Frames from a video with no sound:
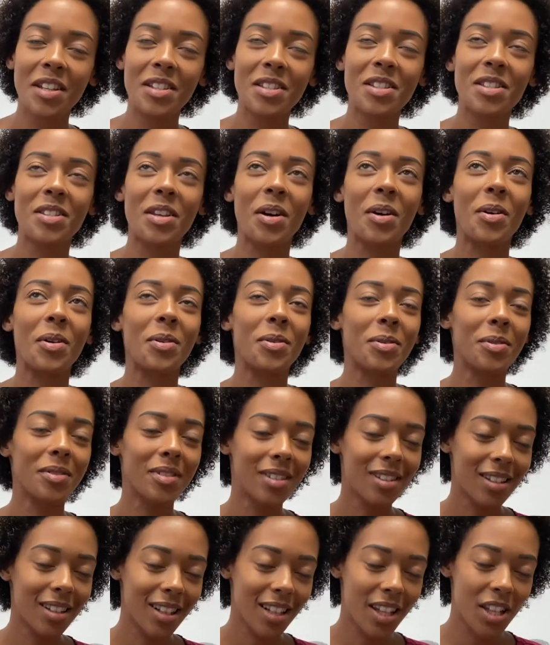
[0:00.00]
So
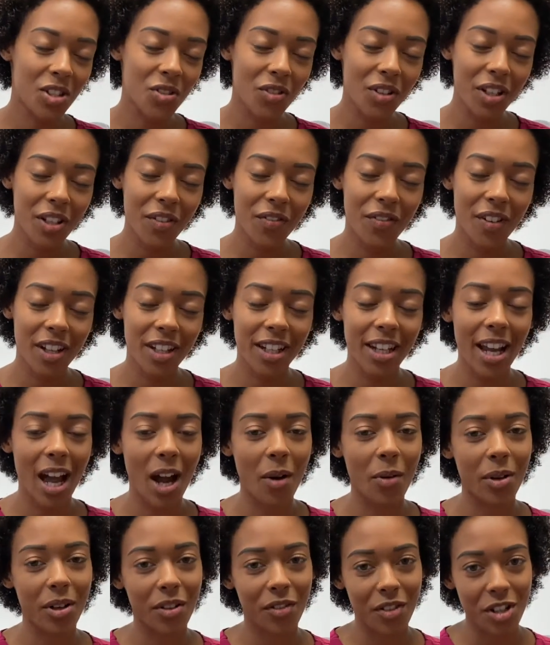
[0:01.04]
it's really funny
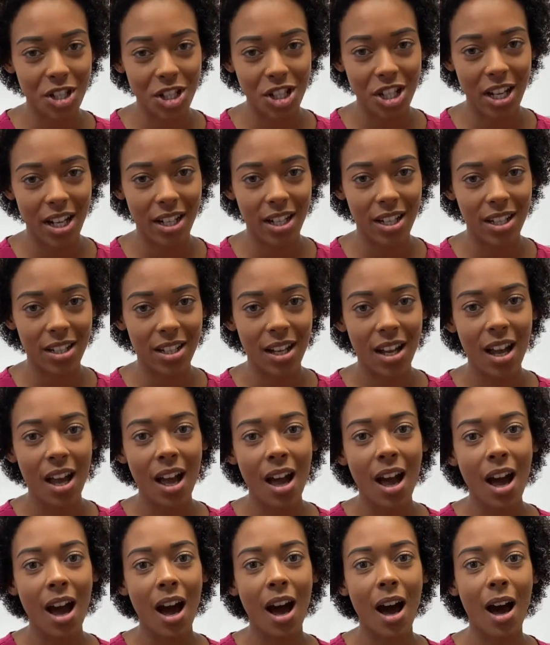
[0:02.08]
how it originated.
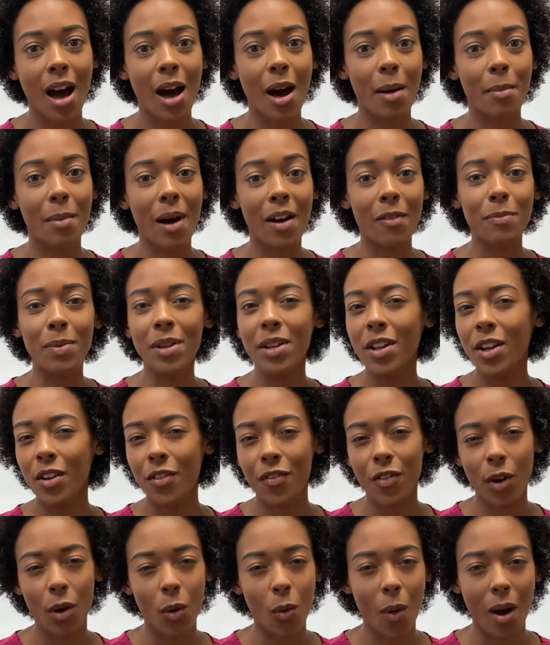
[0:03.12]
I've been here
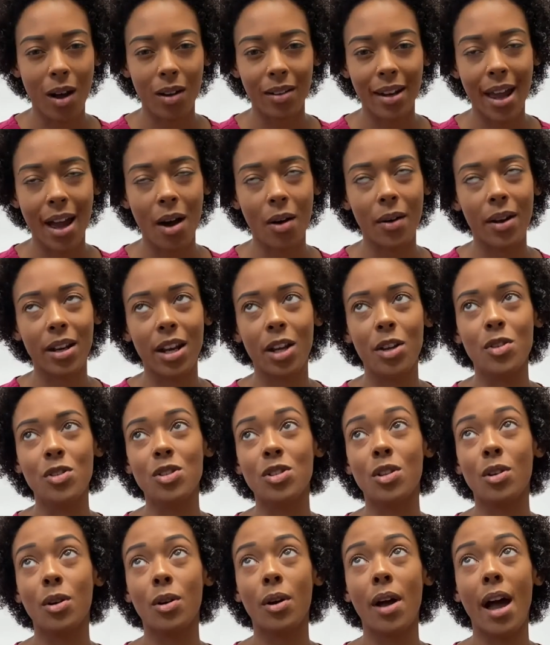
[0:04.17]
for a while now, and I used
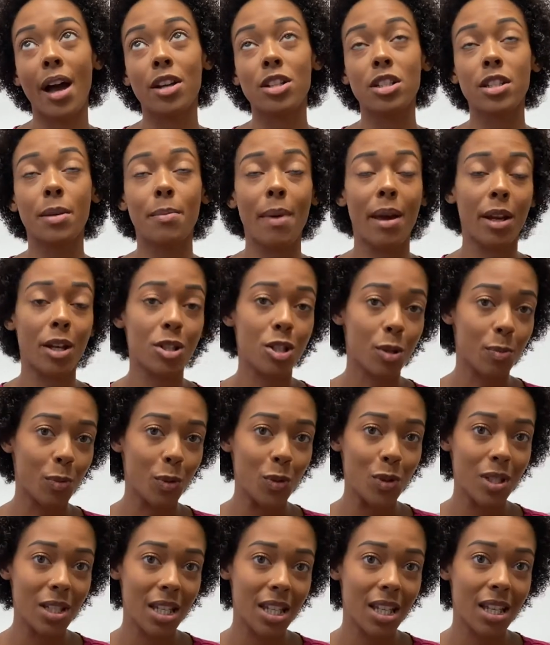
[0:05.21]
to actually manage a
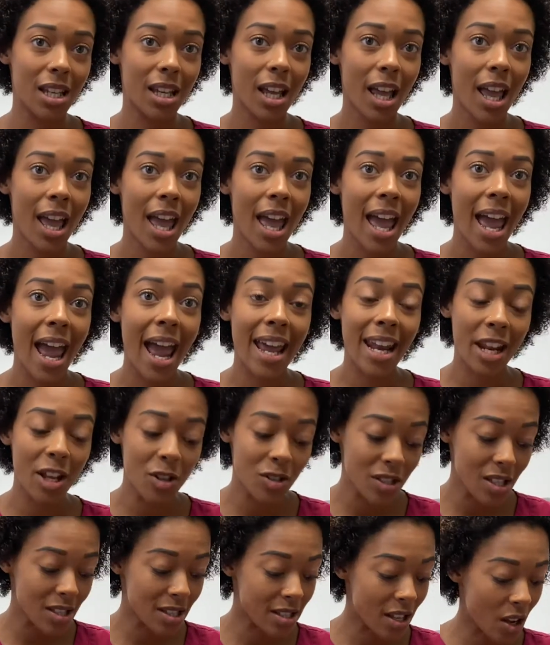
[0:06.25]
boutique, and I
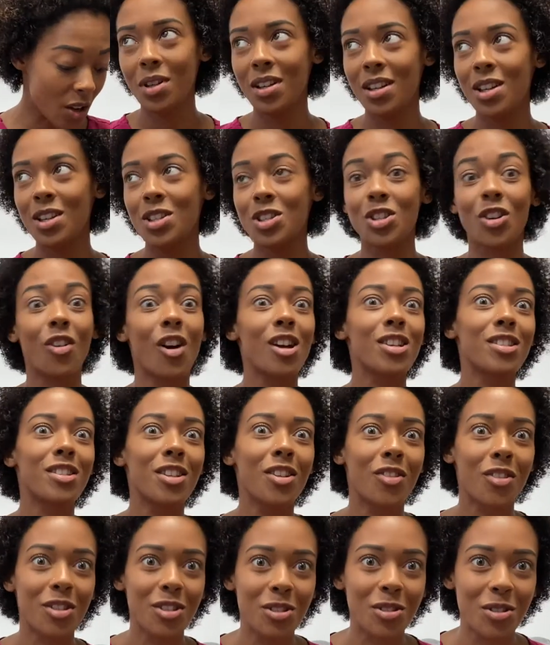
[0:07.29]
used to sell Swarovski
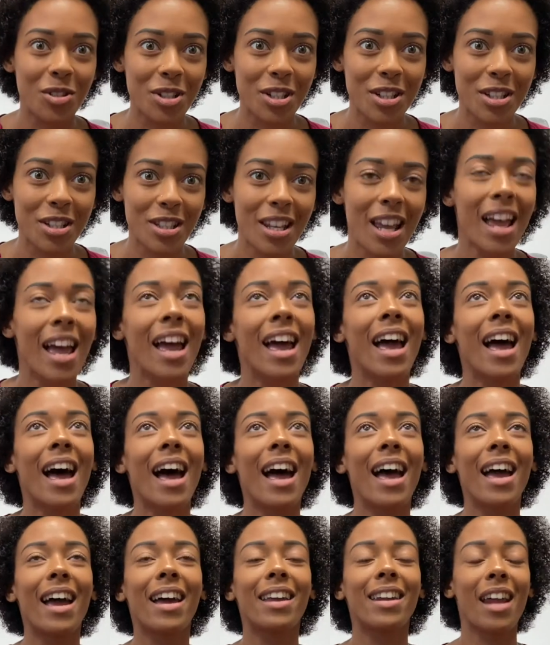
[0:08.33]
crystal jeans.
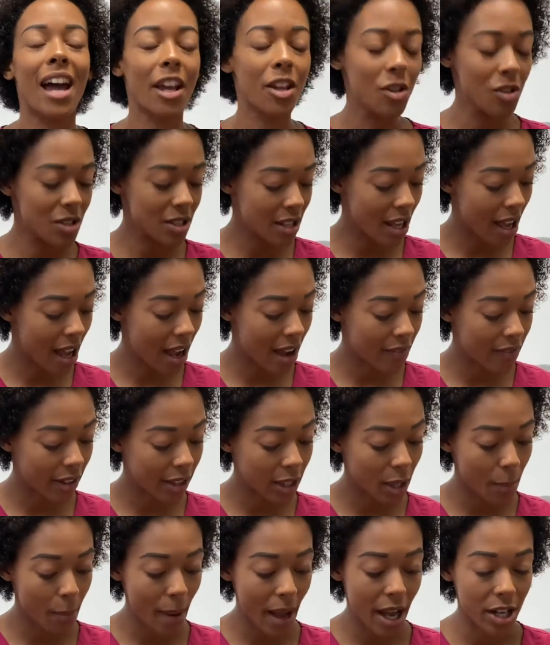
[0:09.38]
And I used to have like
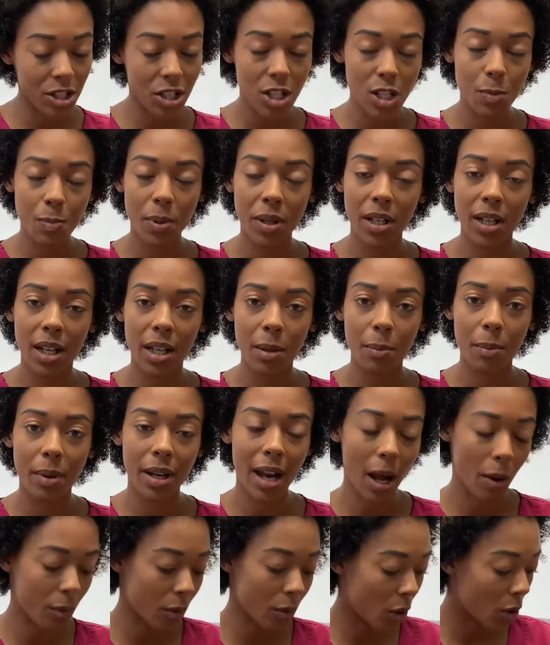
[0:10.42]
the patches put in, but
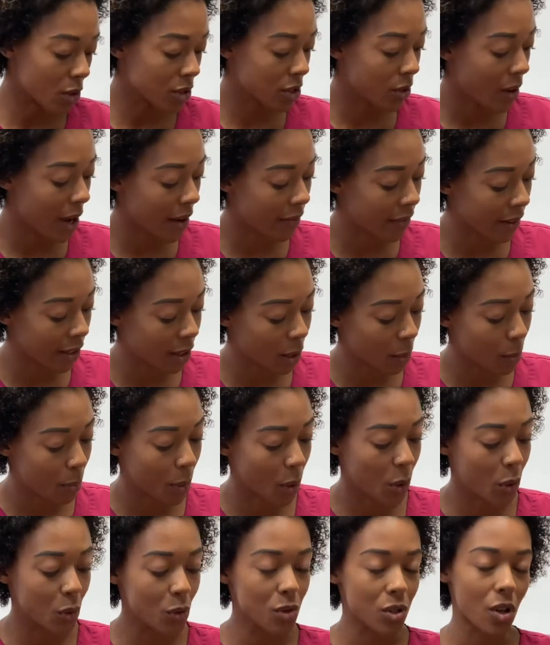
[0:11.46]
I would also have like the
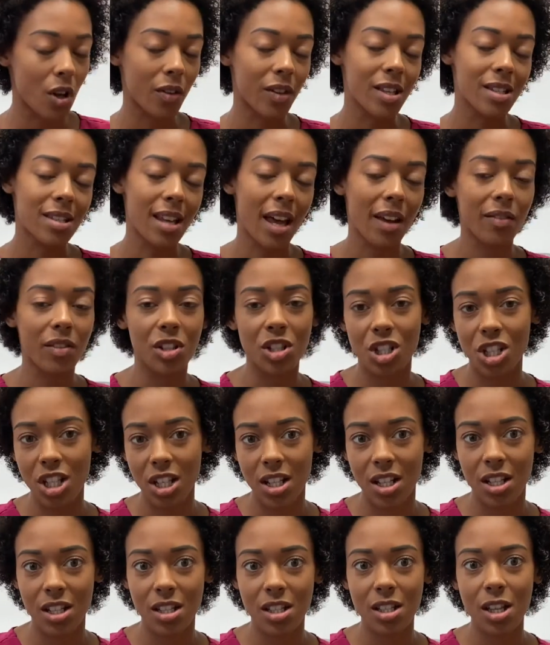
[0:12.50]
bows on the side of the
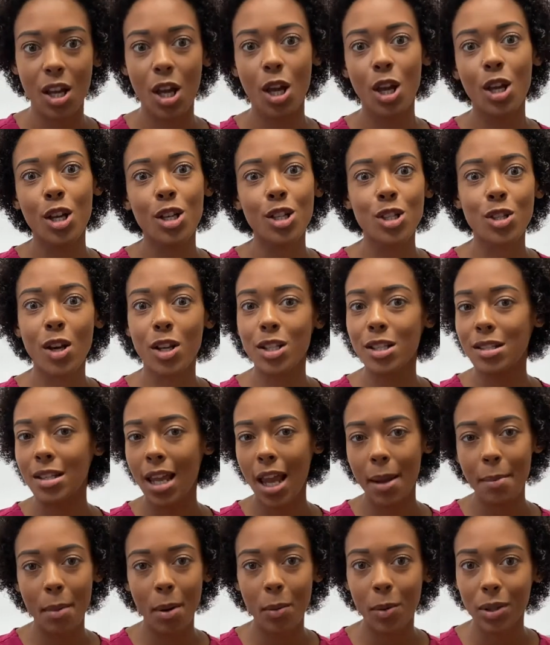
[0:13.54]
jeans. So I just
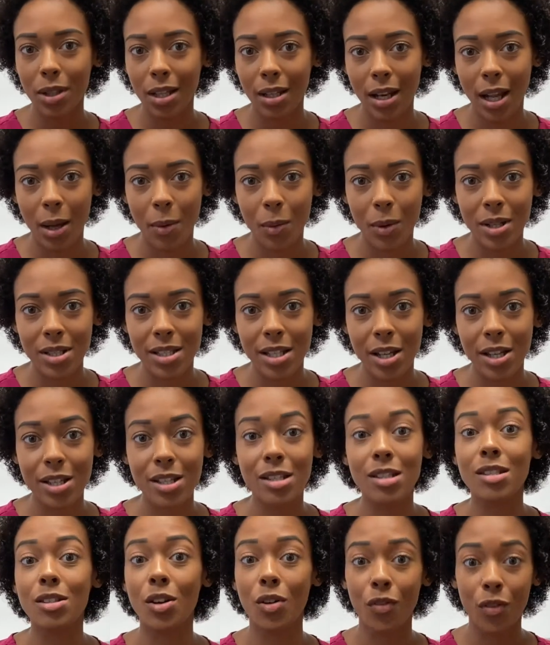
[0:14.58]
came up with the name one day,
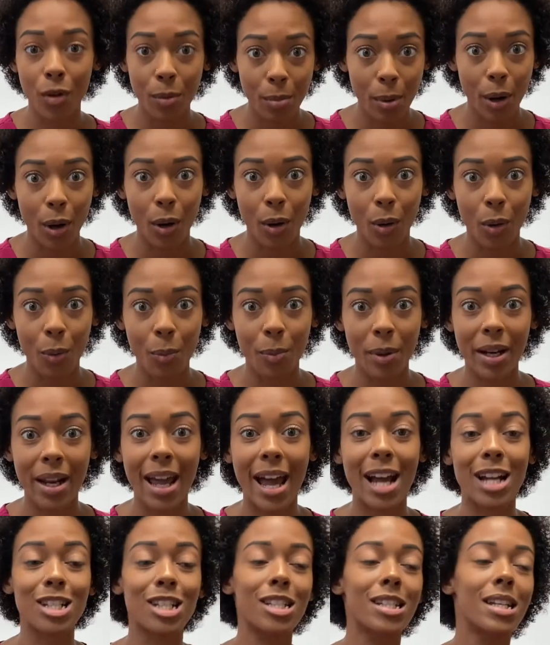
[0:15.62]
Cilver Bow, but it
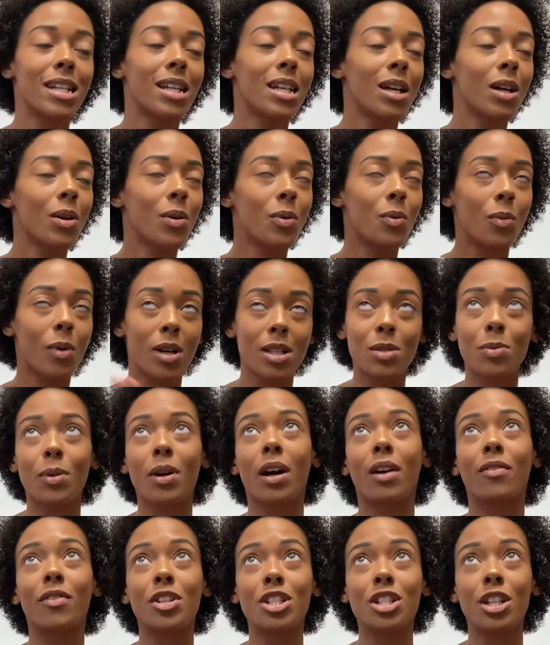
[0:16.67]
actually was
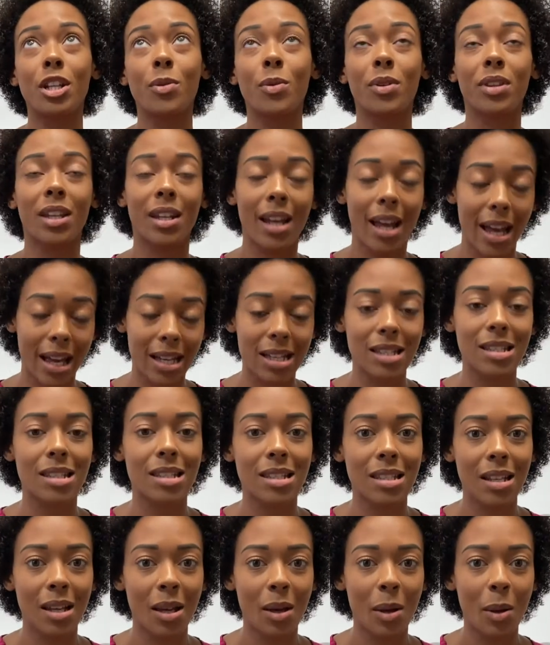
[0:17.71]
originally with an S,
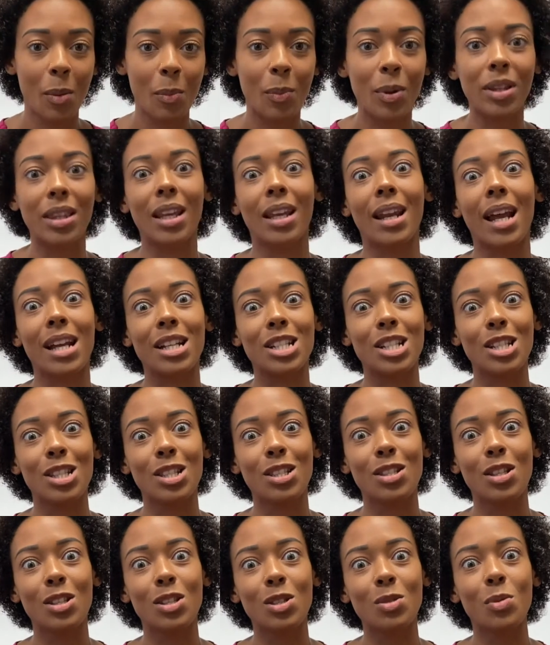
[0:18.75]
but then I
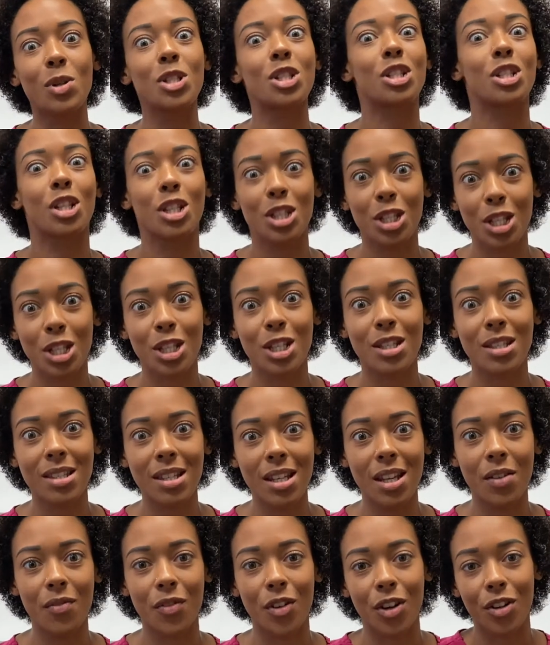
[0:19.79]
just switched it to the
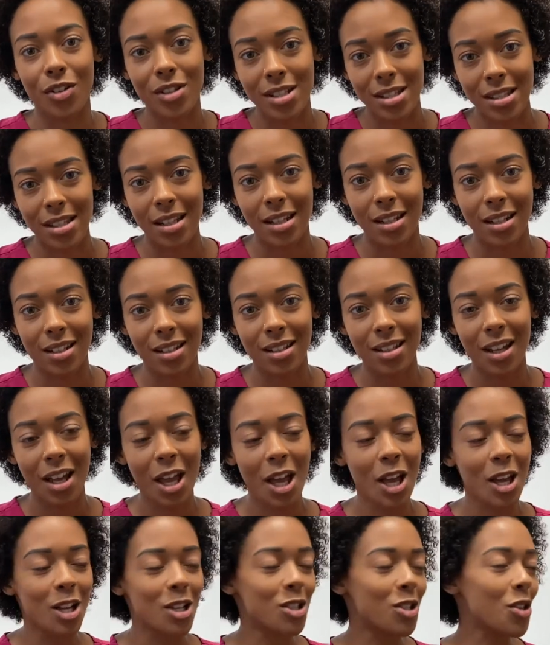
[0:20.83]
C for Christina.
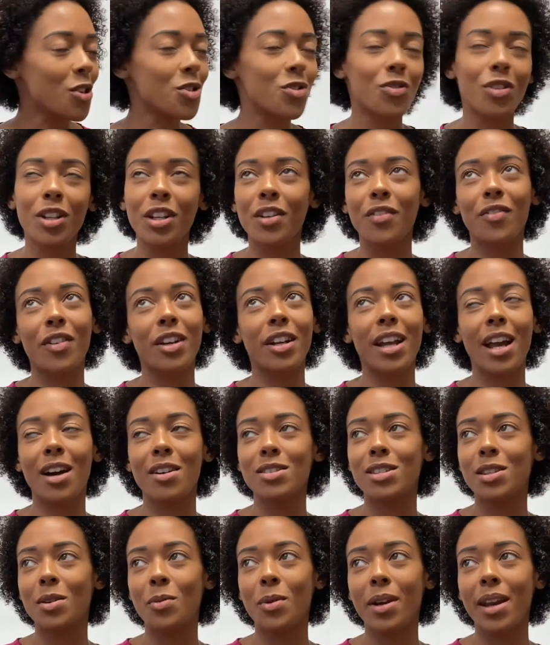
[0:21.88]
So it was really funny how
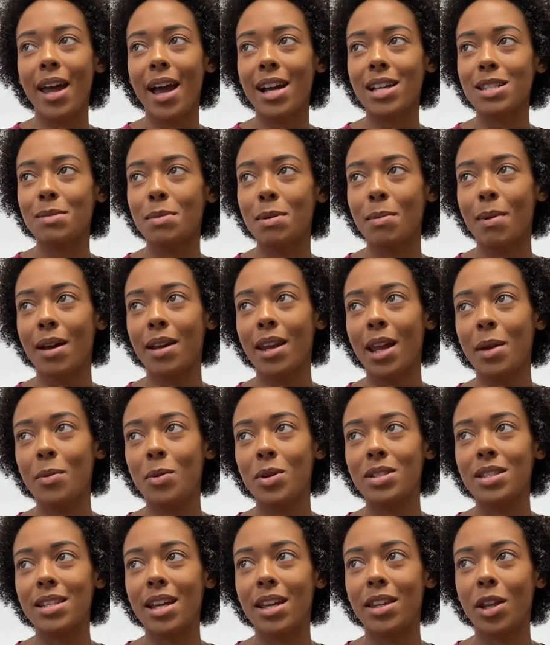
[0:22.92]
someone asked me my name
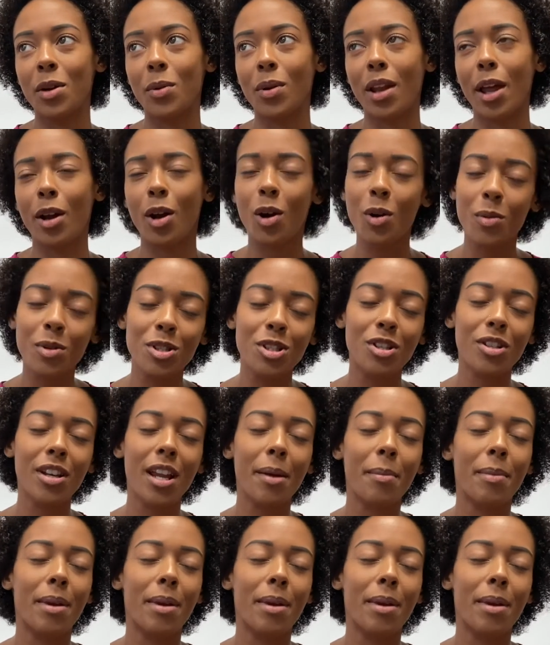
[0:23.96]
one day, and they were like, "Oh, what's your name?"